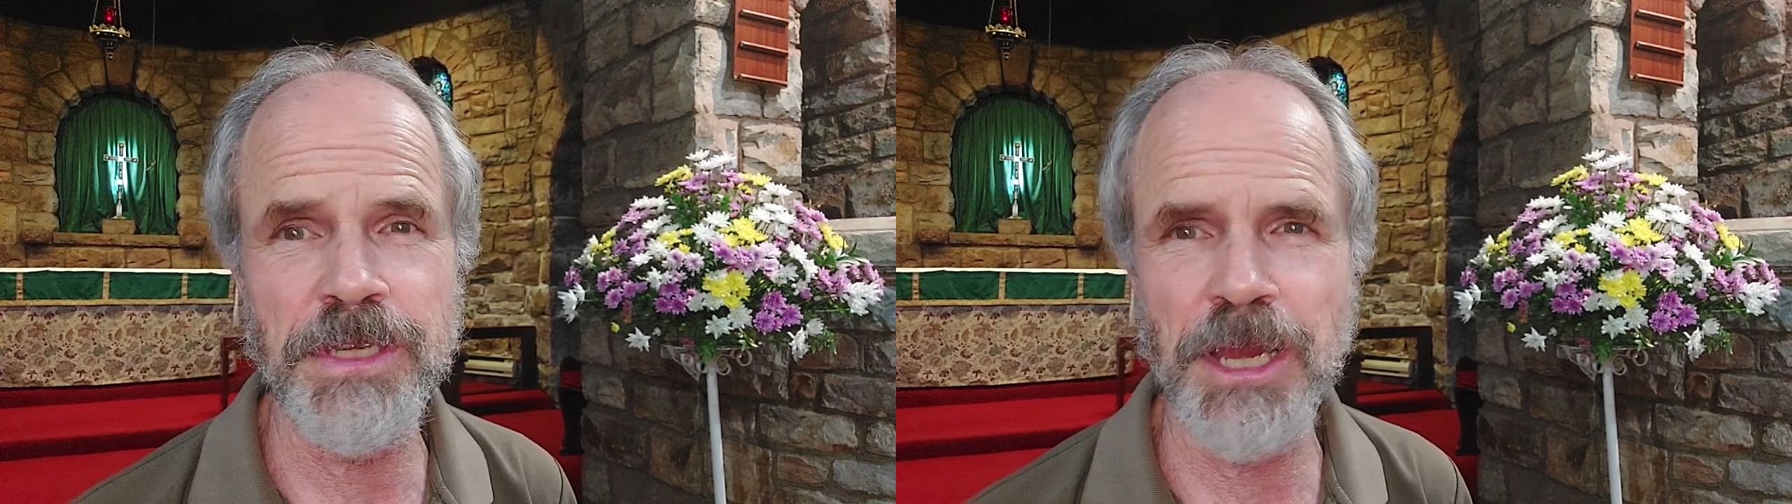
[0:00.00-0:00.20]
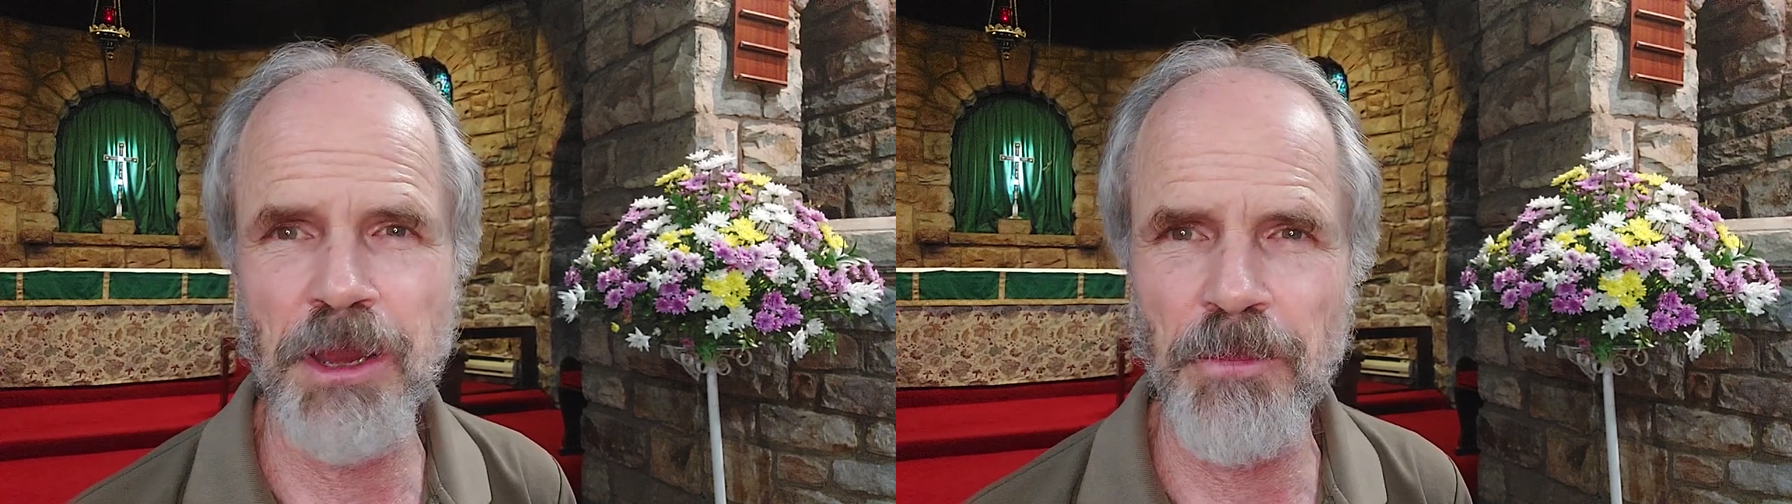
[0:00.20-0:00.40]

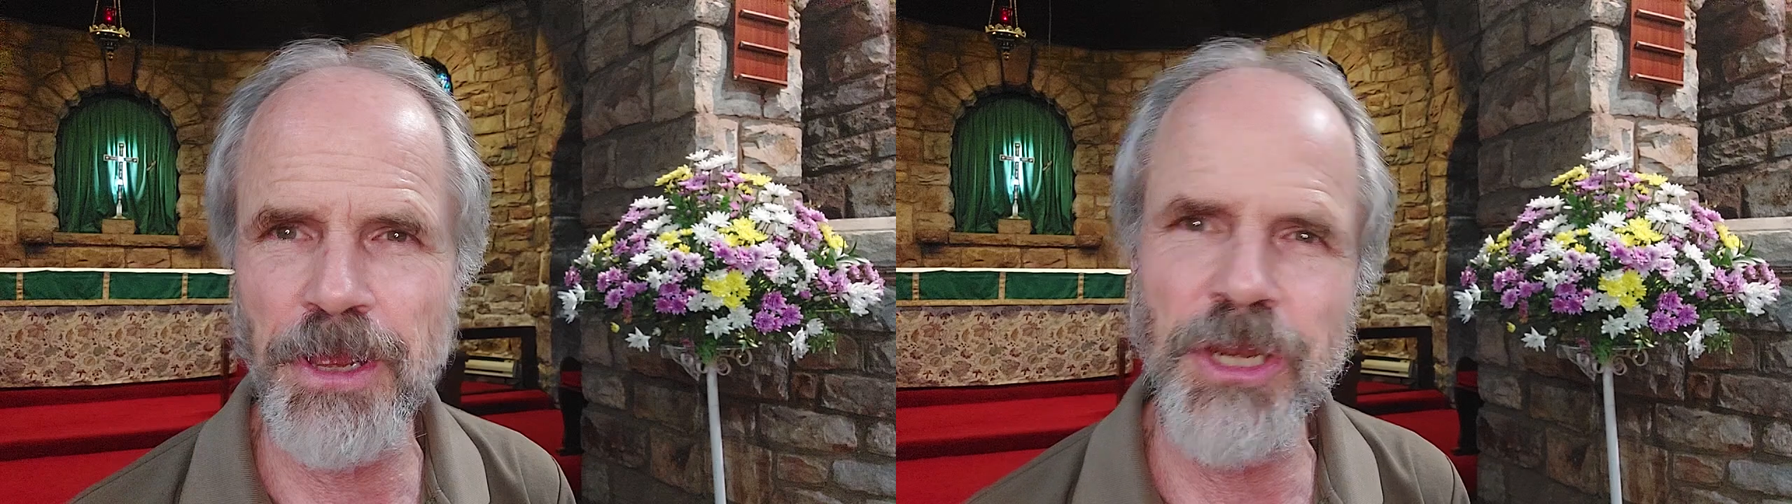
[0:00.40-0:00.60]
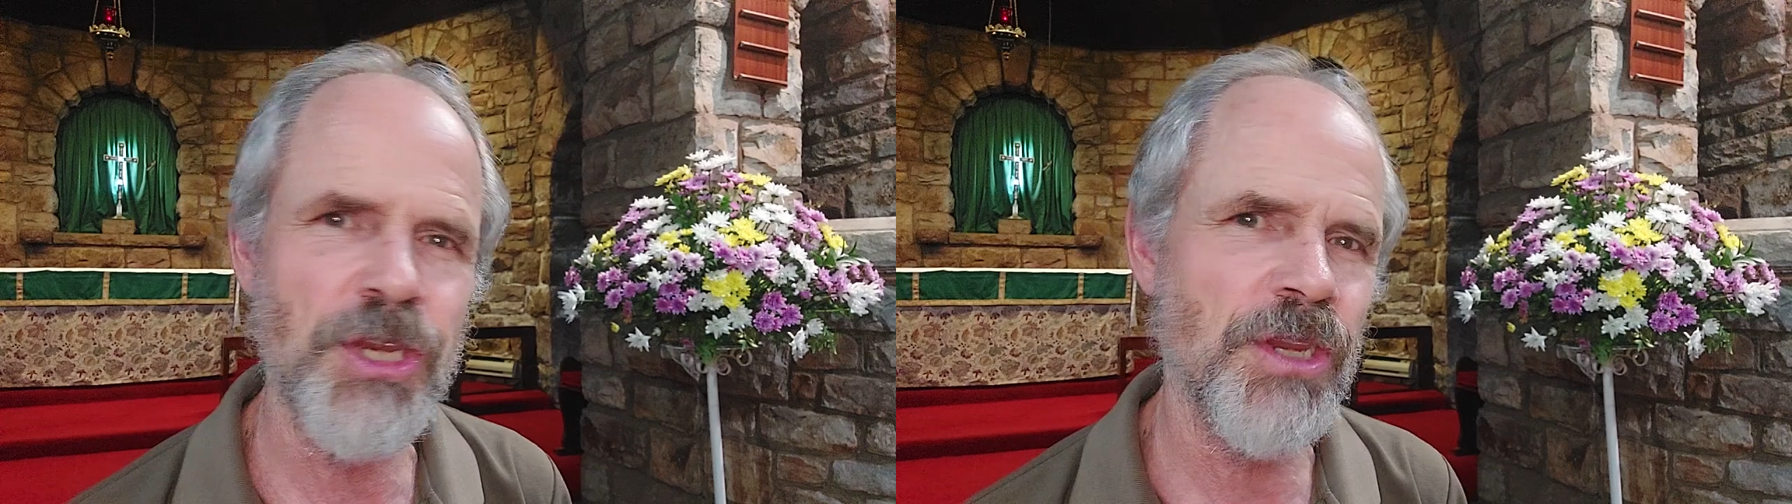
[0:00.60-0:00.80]
in our
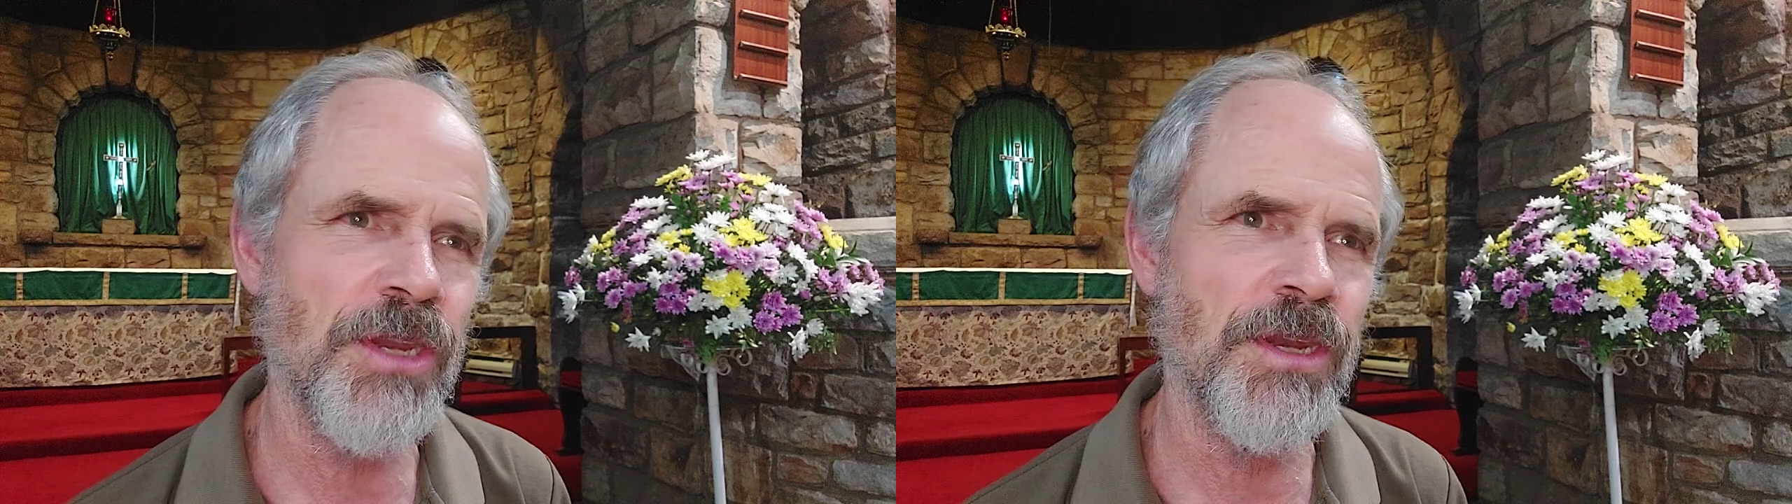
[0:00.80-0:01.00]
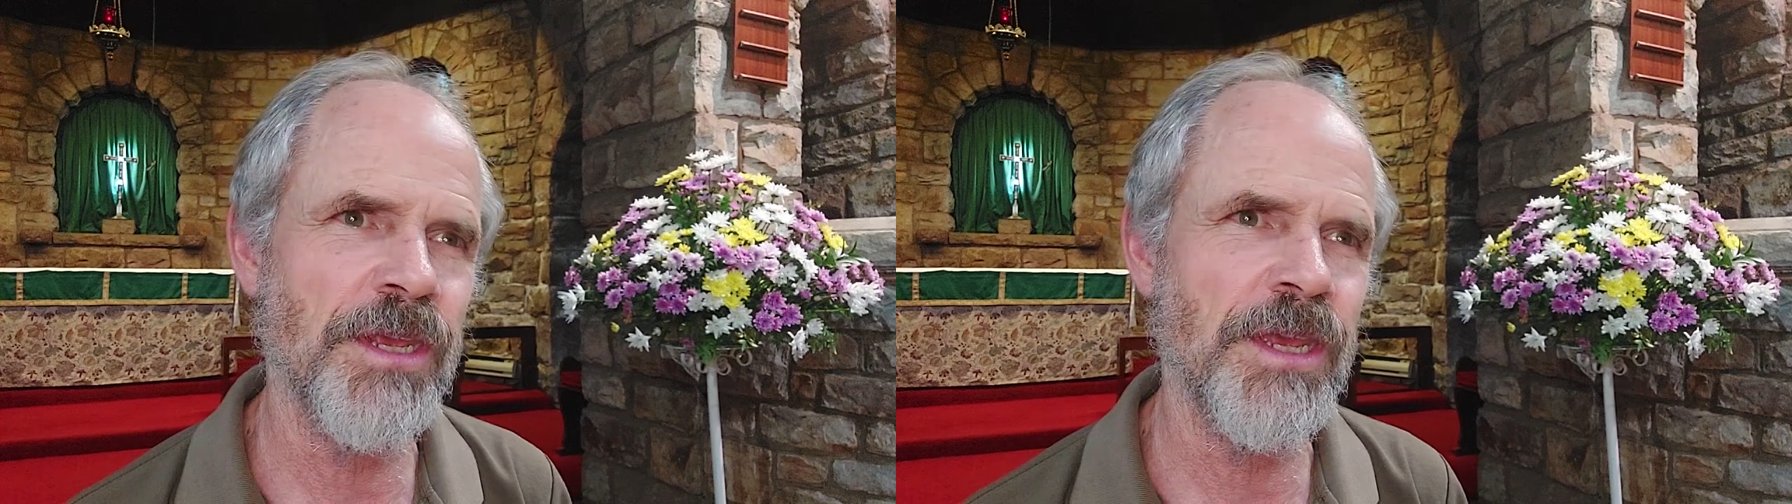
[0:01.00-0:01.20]

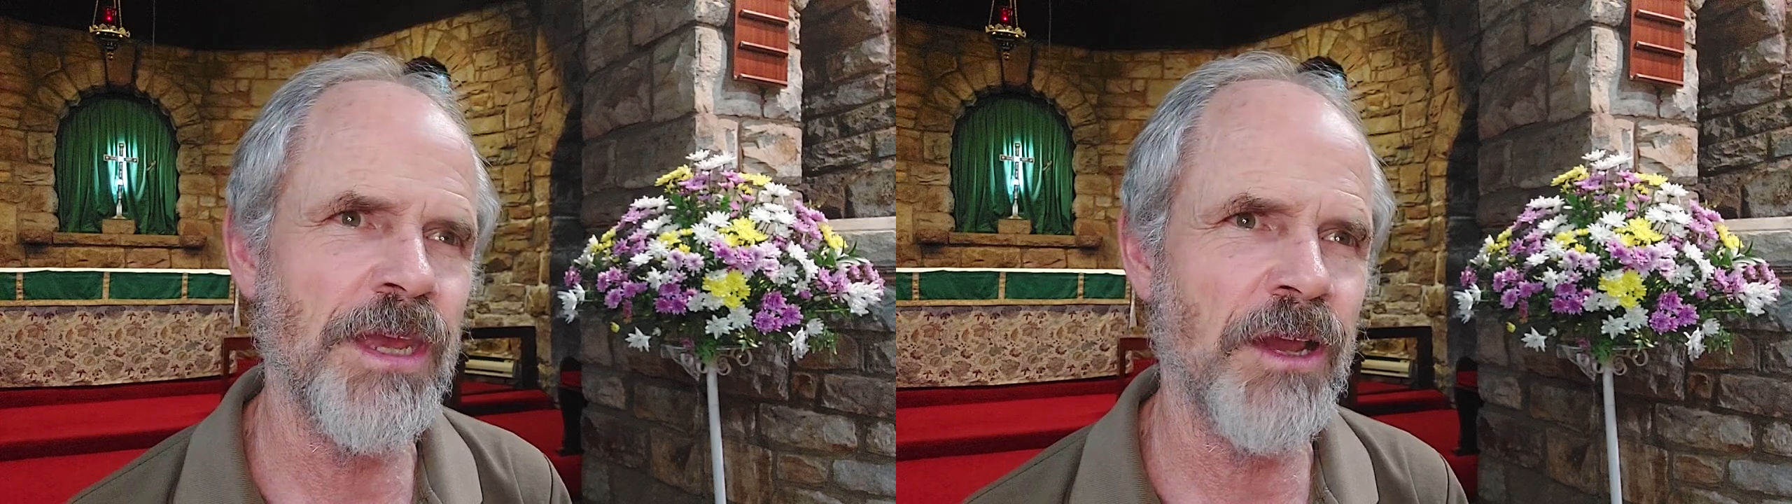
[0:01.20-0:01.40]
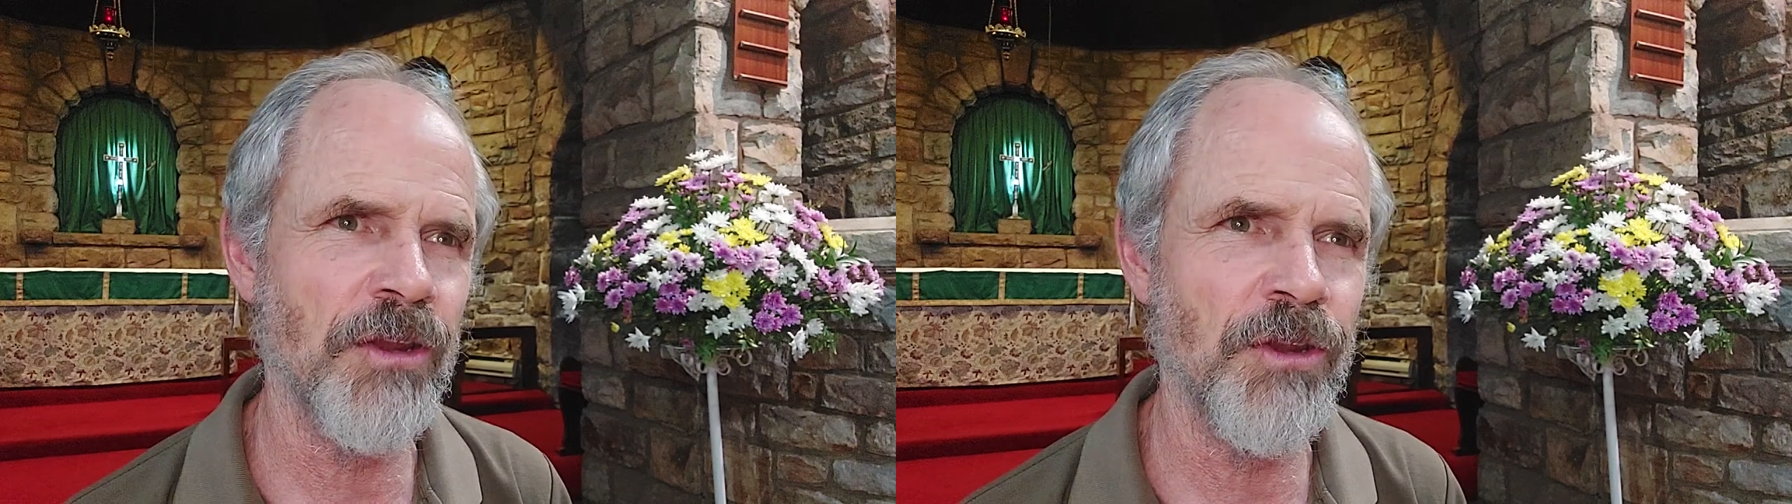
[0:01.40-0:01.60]
pension, in
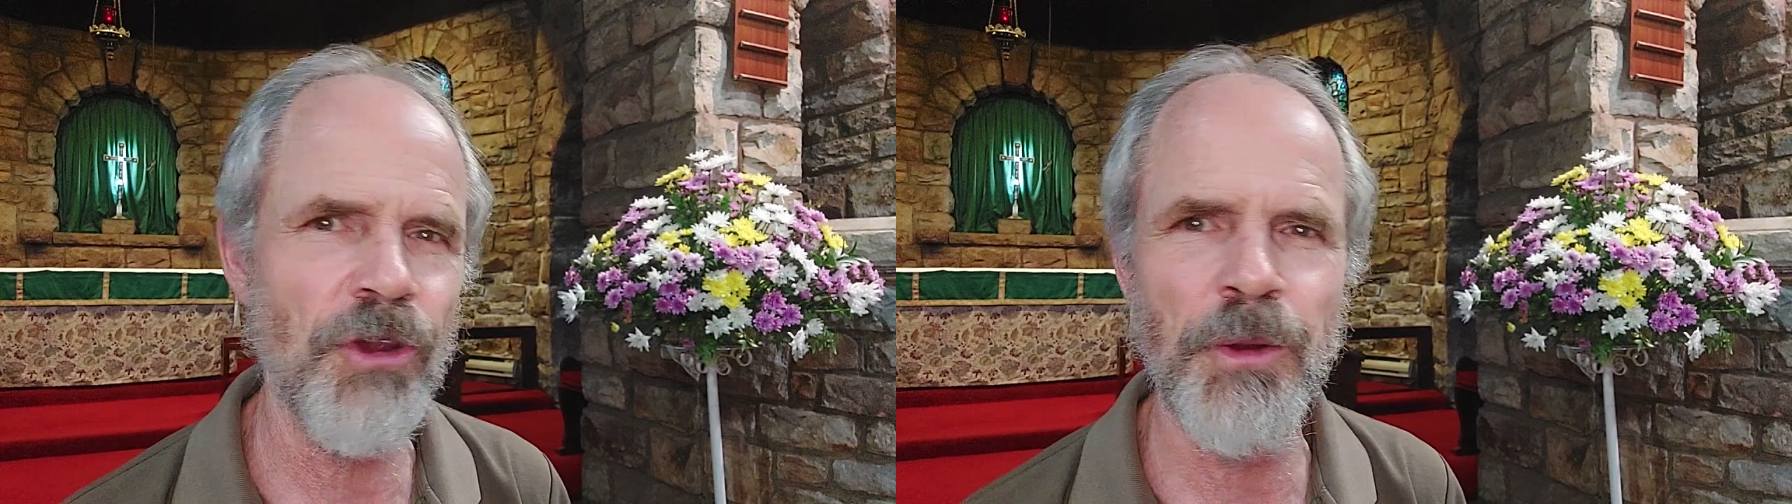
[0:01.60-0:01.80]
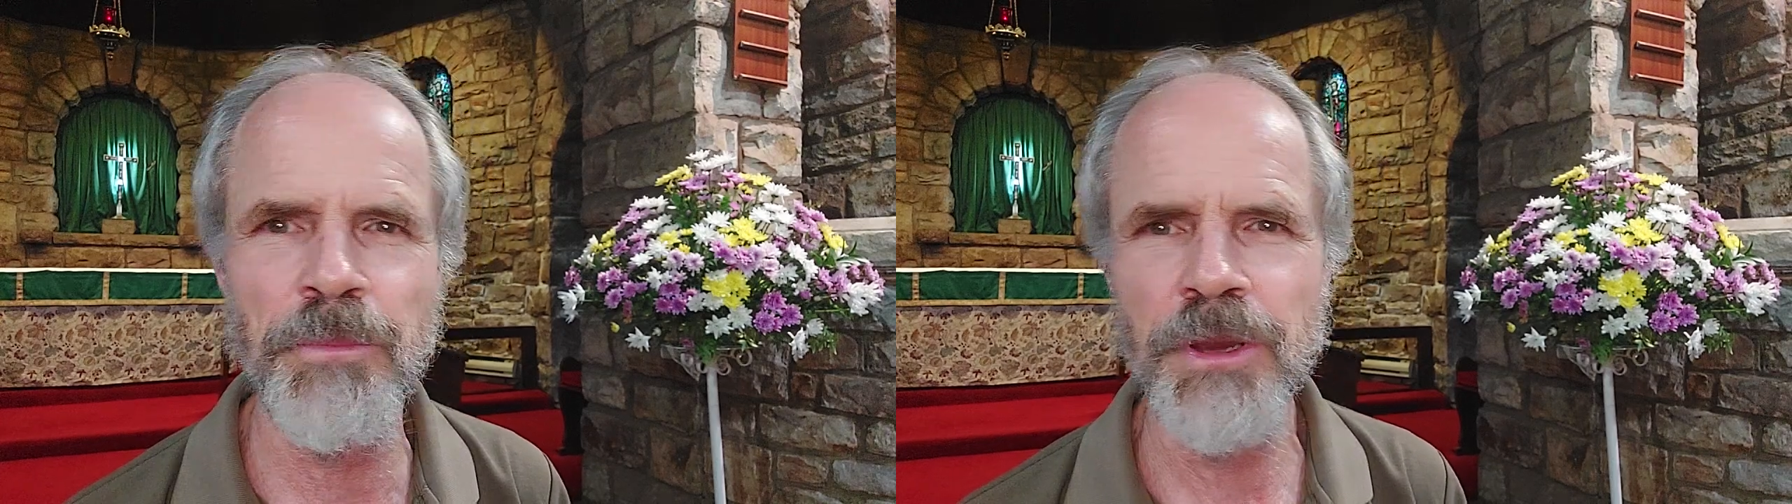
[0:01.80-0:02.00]
our
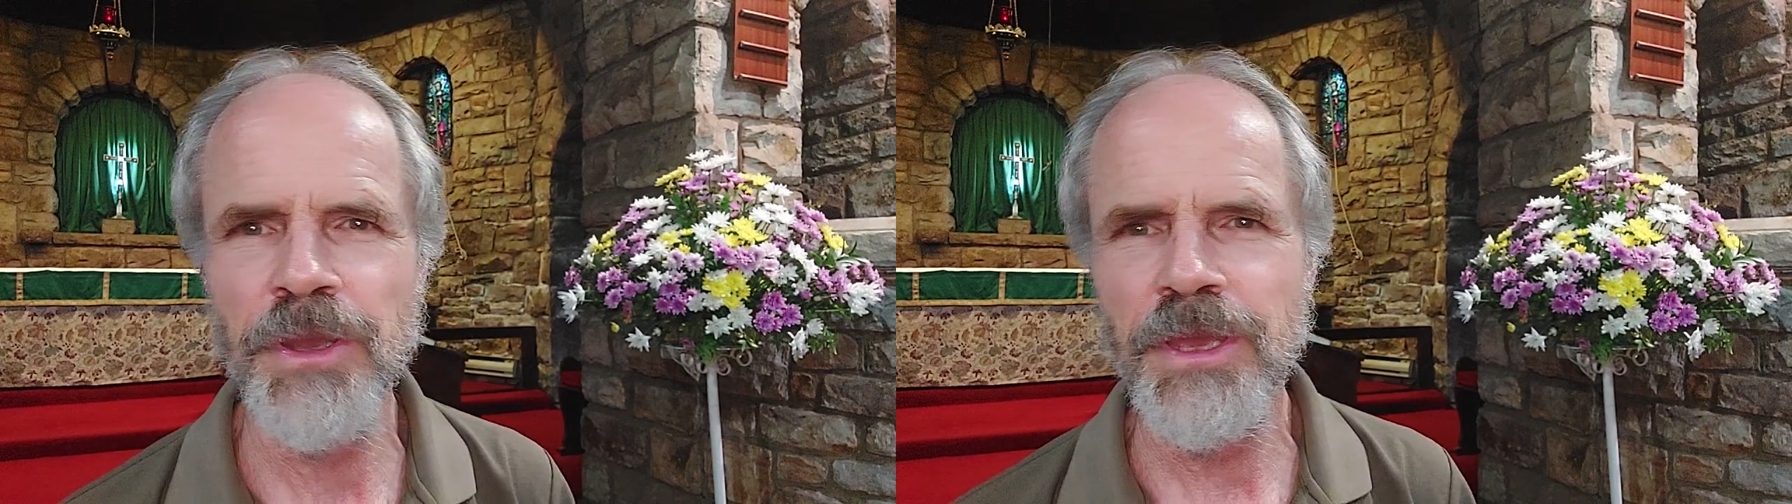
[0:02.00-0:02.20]
job,